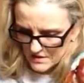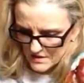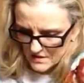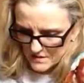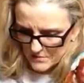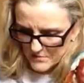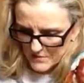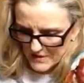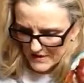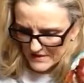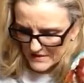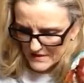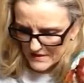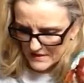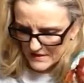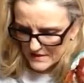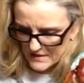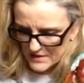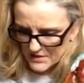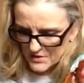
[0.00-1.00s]
Number
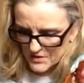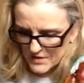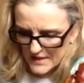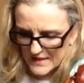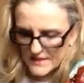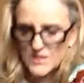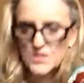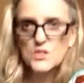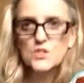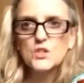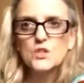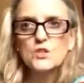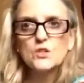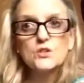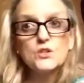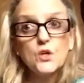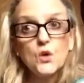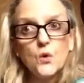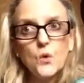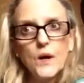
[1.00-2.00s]
18. Did you like school?
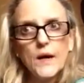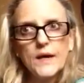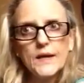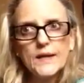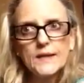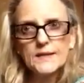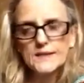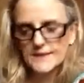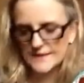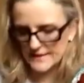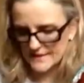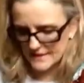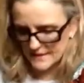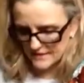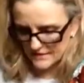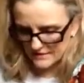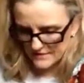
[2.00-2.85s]
No, I hated it.